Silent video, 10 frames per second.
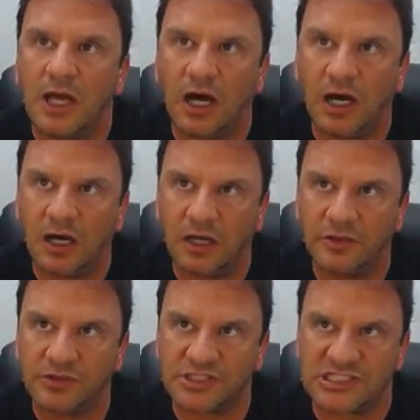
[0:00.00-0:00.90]

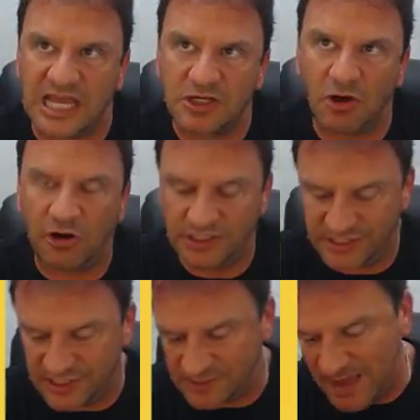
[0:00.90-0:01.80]
There's 10 cards
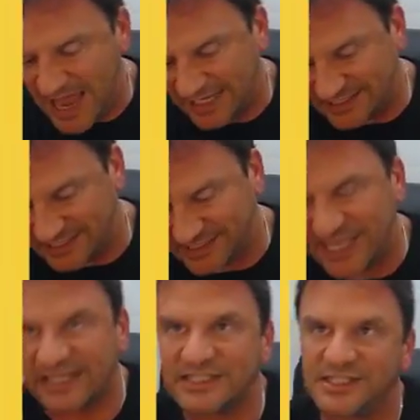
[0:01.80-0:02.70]
in this pack. It's a
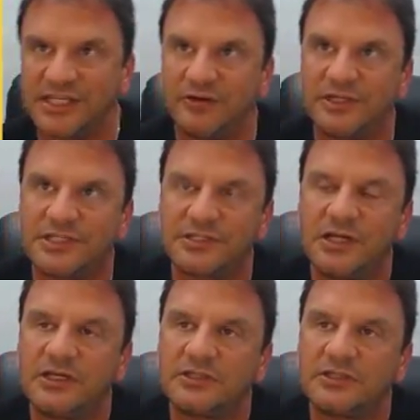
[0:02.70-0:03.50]
second series.